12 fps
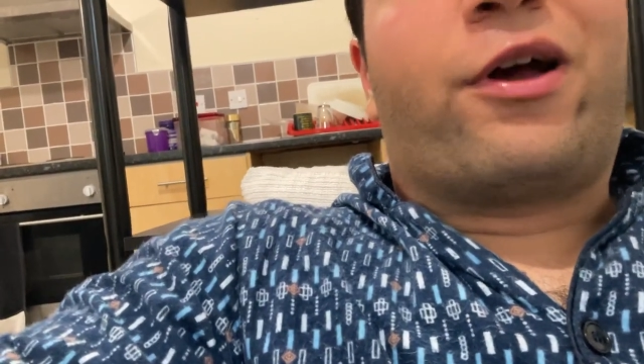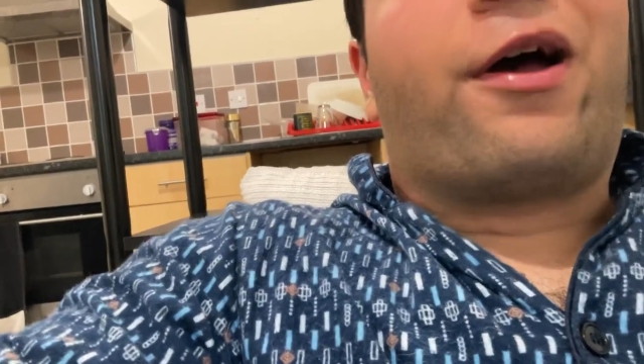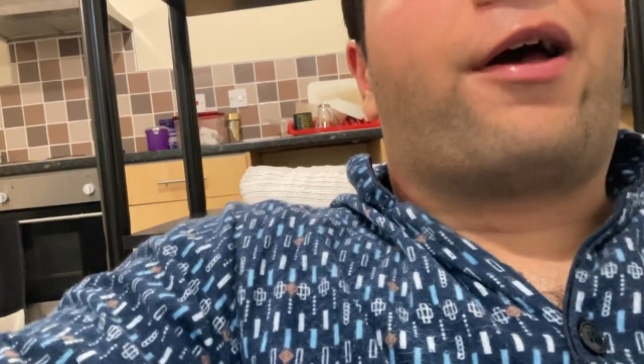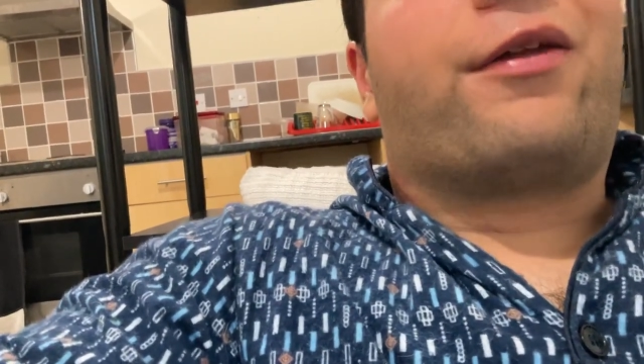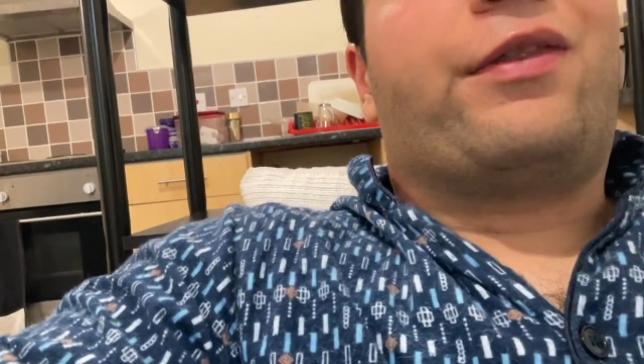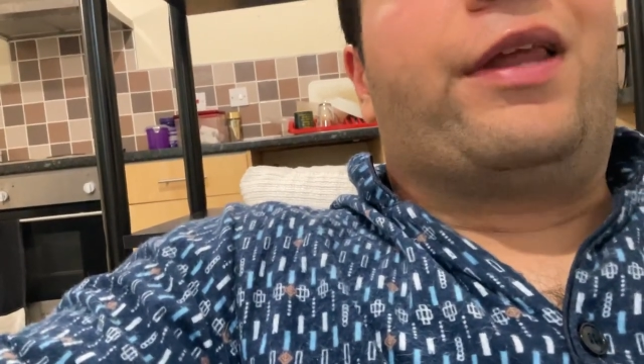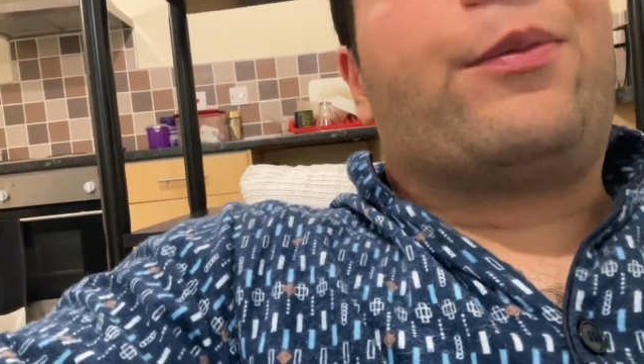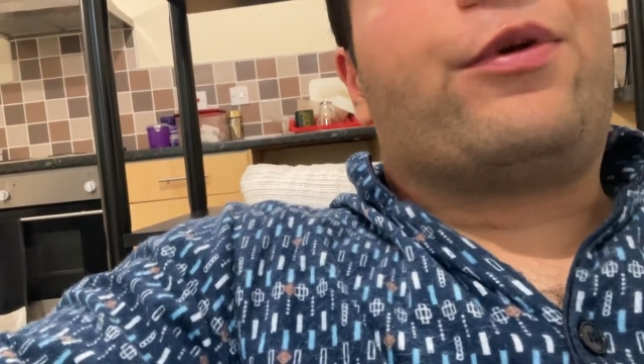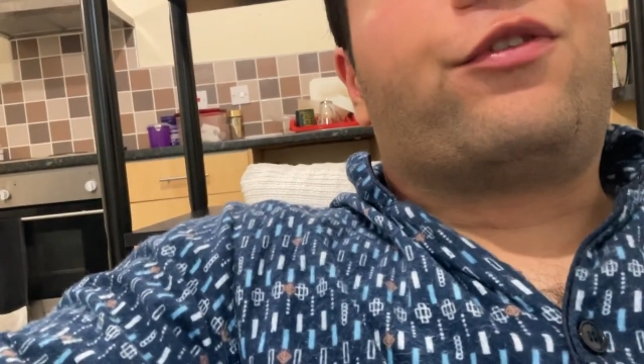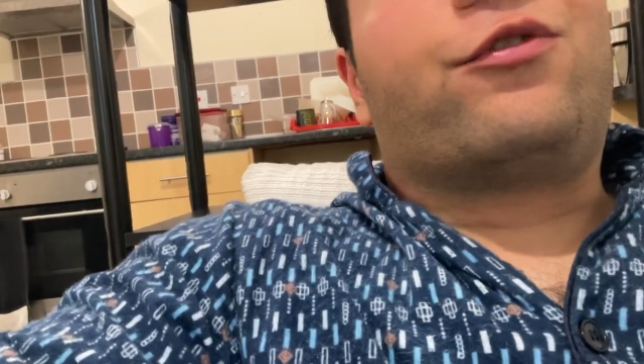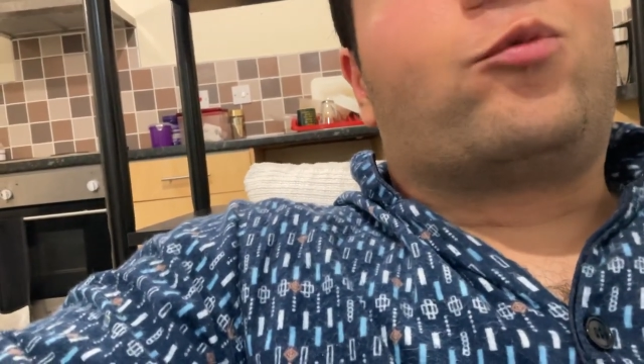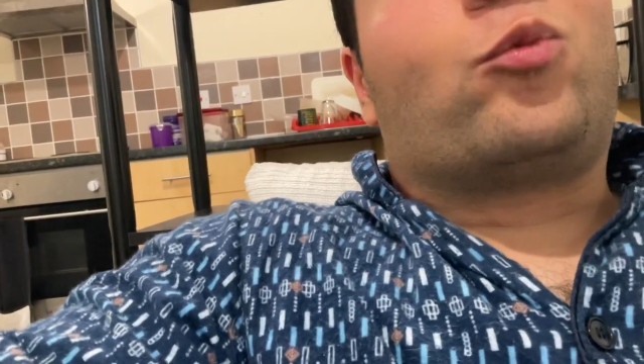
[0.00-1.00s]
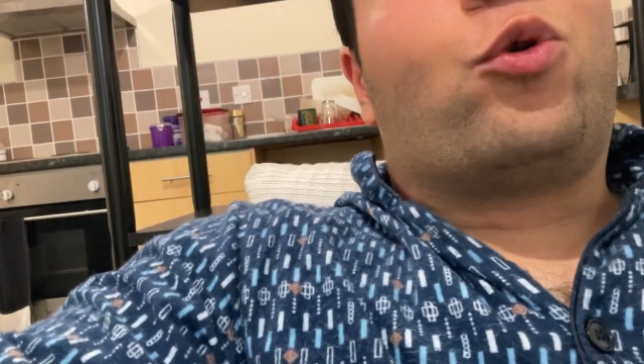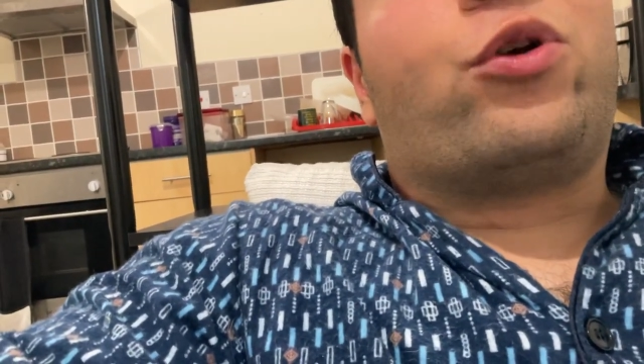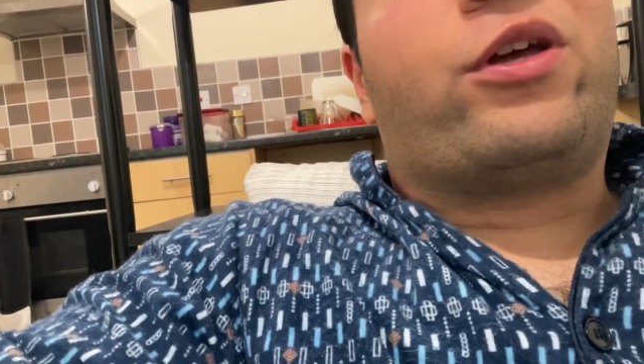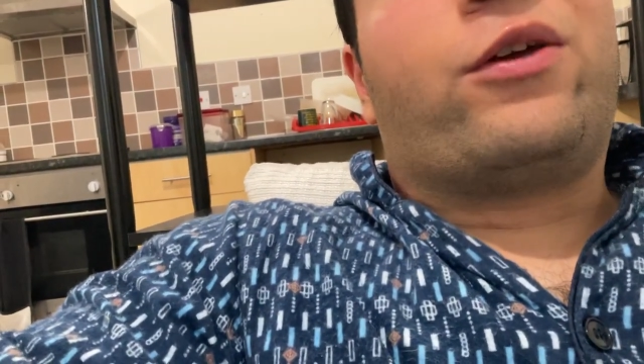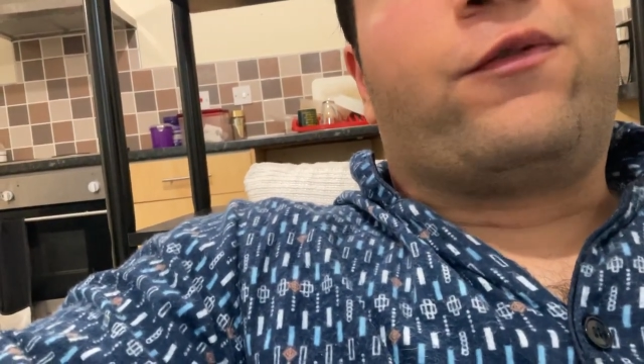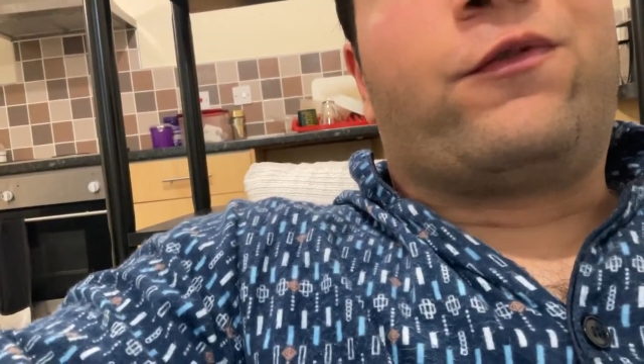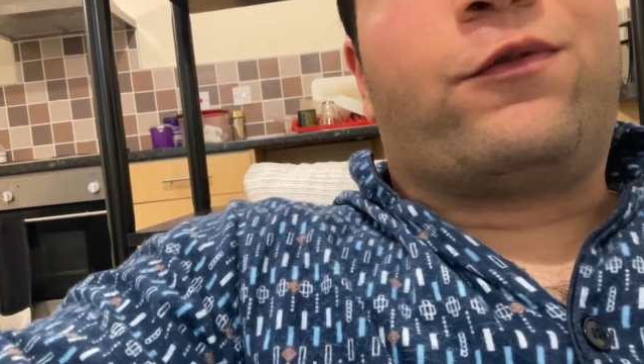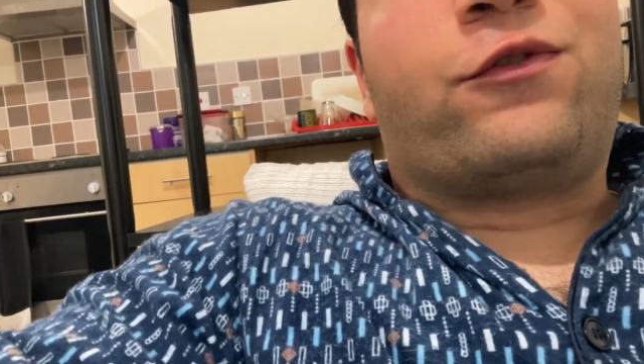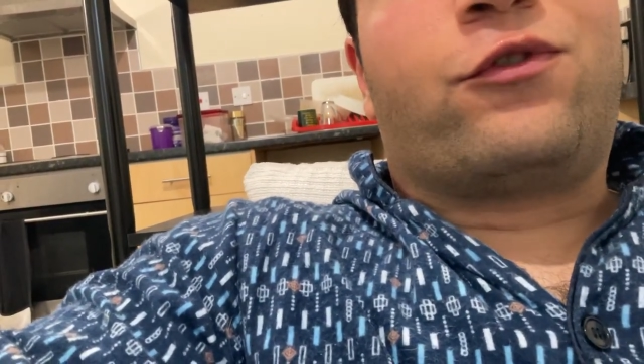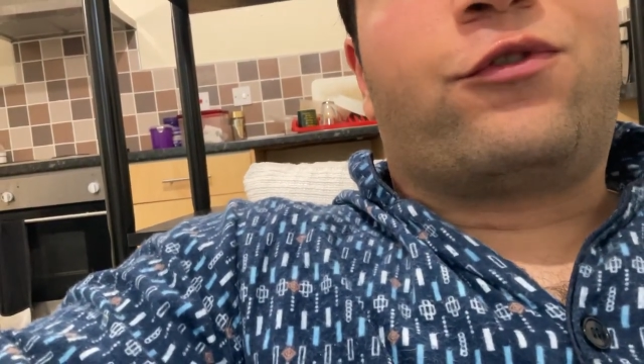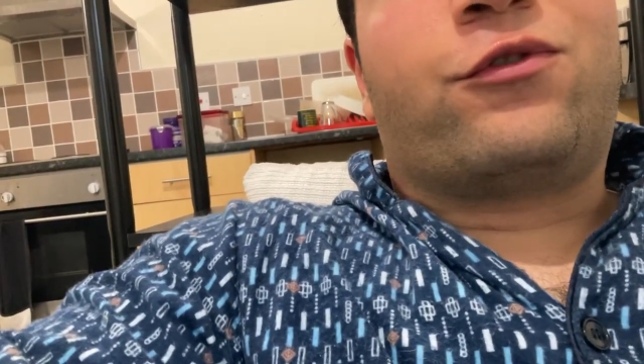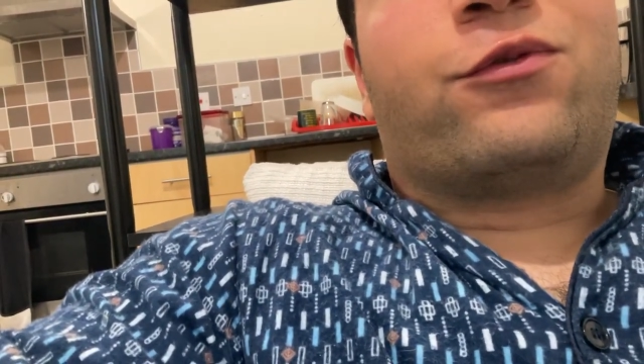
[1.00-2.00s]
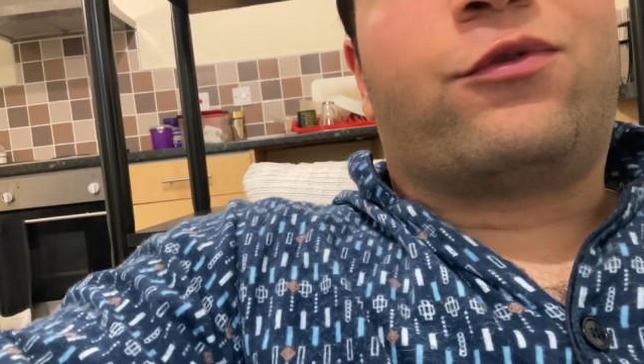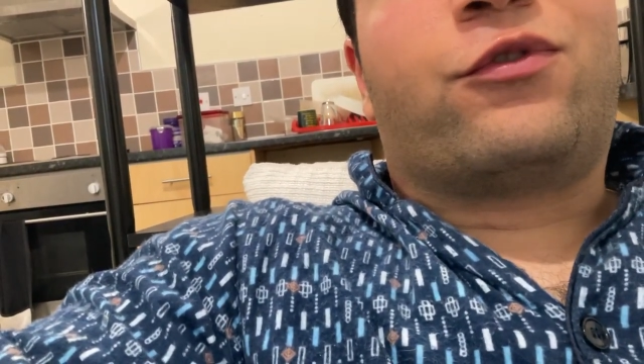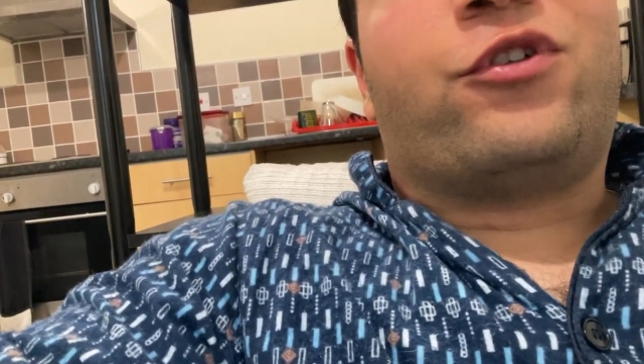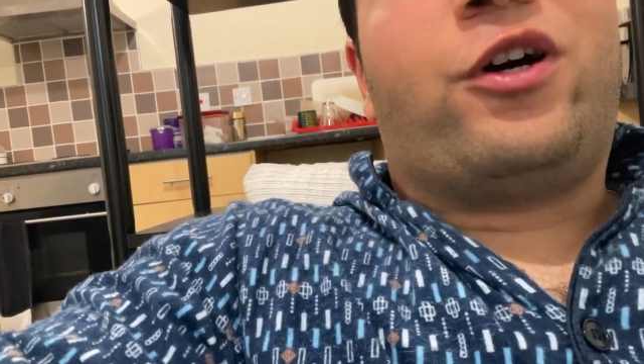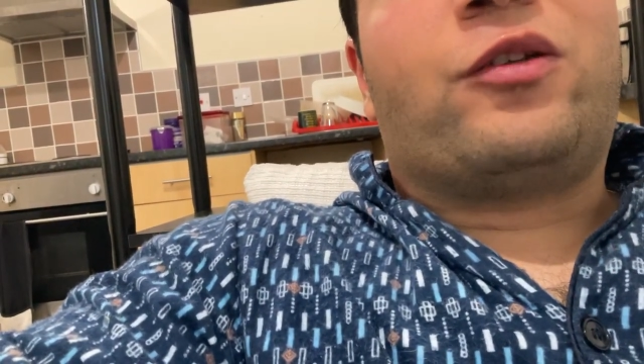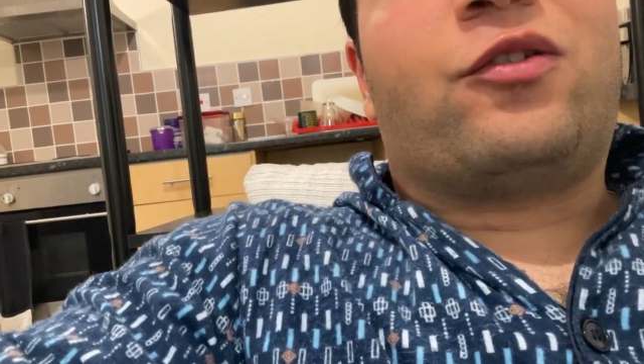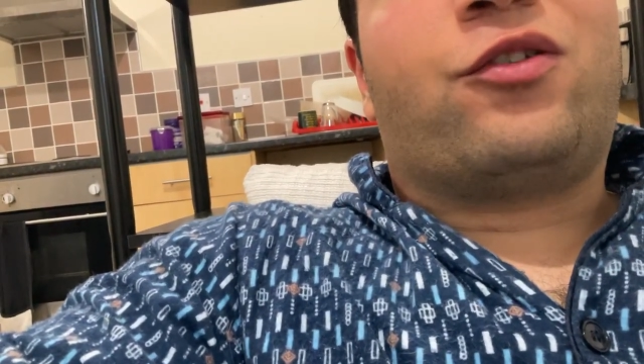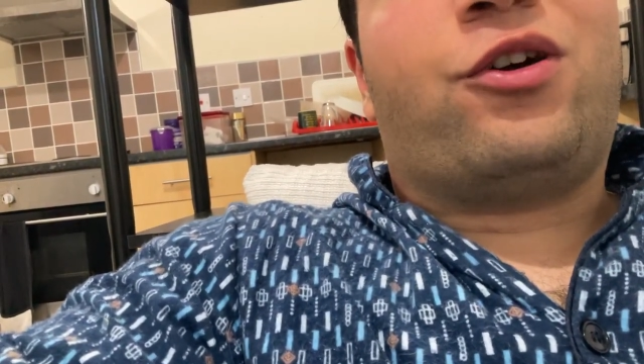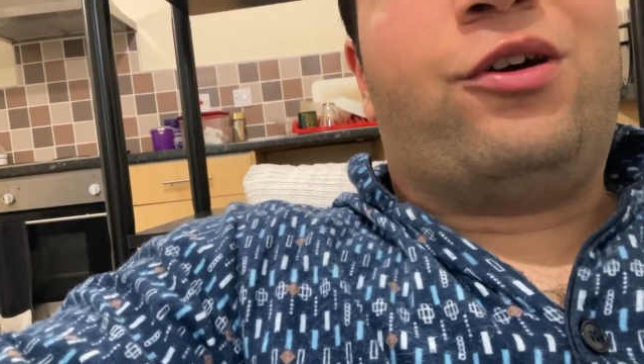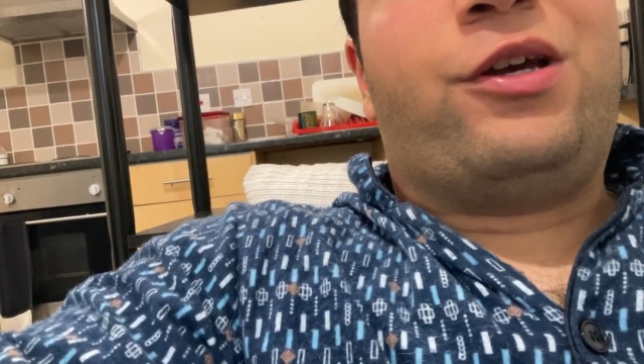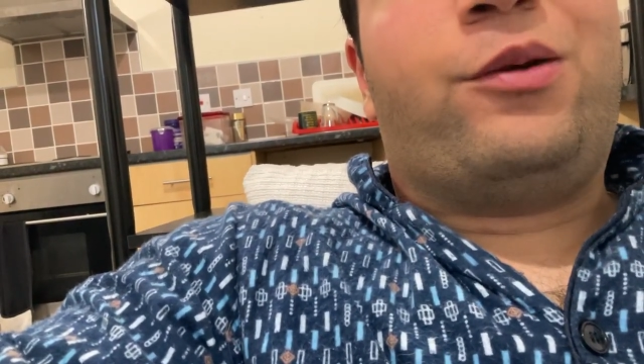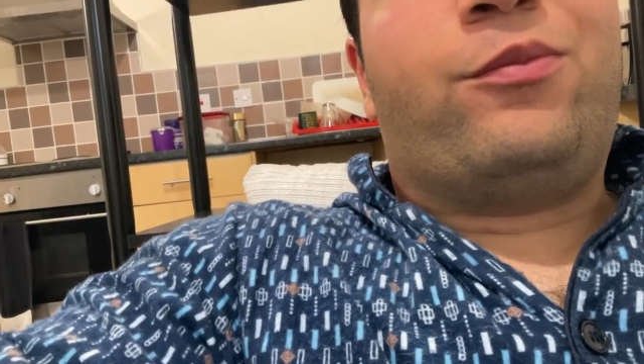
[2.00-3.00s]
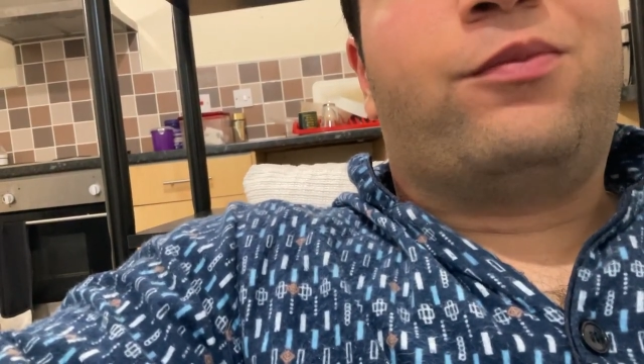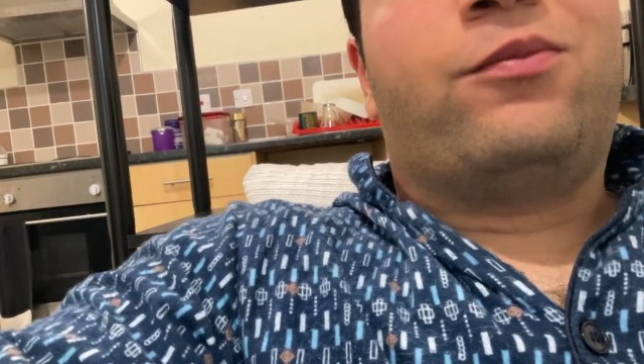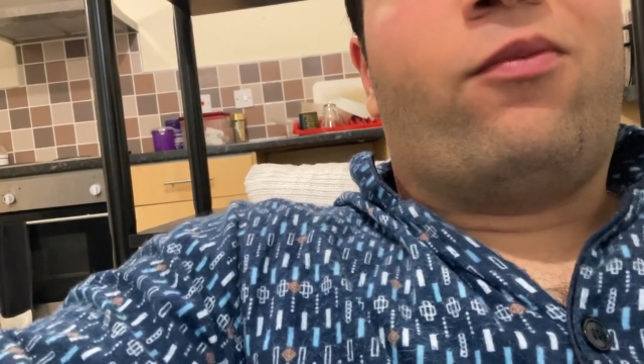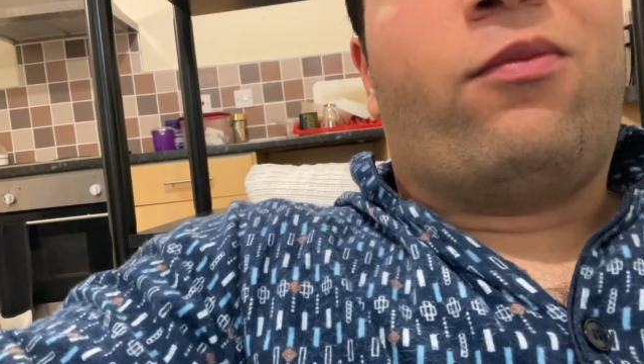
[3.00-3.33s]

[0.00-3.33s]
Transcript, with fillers: and maybe some what ifs from time to time.